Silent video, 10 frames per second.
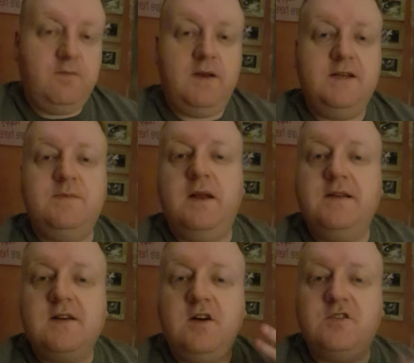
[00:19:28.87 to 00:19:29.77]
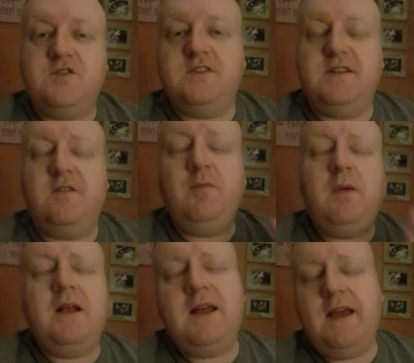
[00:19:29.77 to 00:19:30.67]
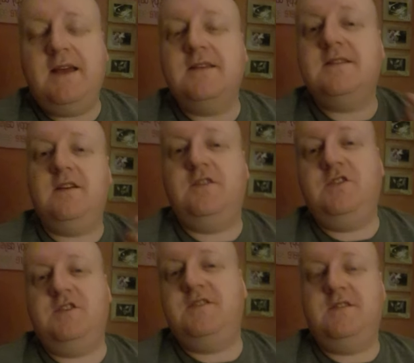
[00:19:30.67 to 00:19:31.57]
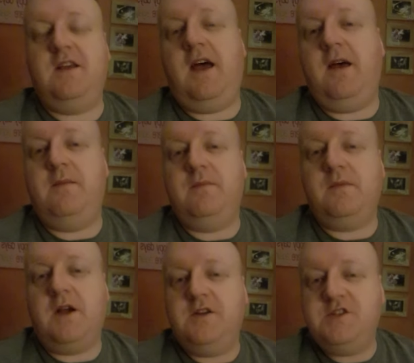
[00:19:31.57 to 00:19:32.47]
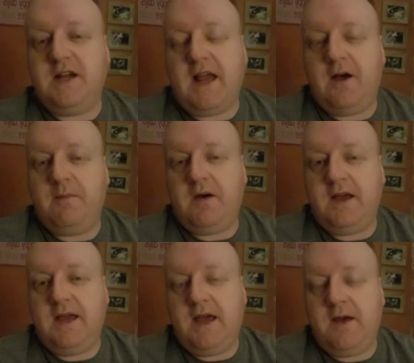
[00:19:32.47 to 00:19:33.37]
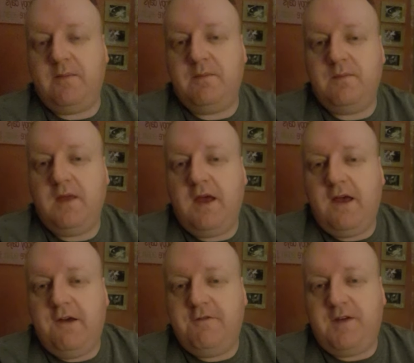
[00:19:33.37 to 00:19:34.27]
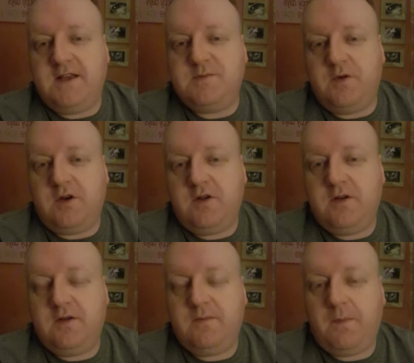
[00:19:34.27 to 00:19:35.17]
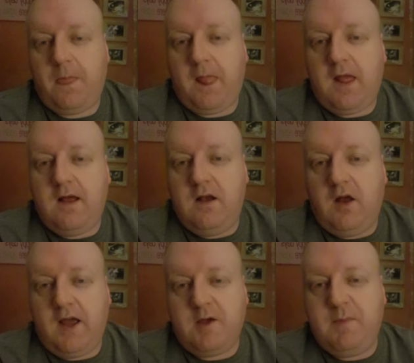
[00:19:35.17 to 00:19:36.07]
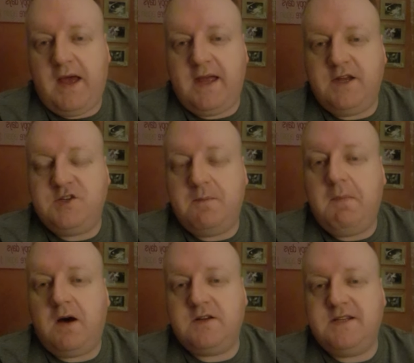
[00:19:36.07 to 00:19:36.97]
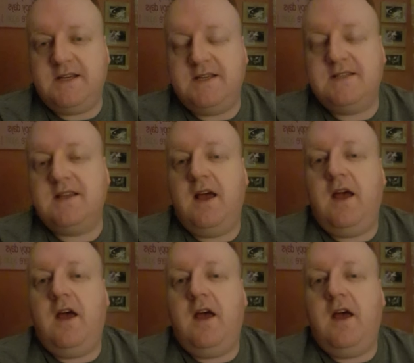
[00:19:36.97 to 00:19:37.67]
Please, please, I can't stress enough, please just go and check out my Facebook like page, Marty's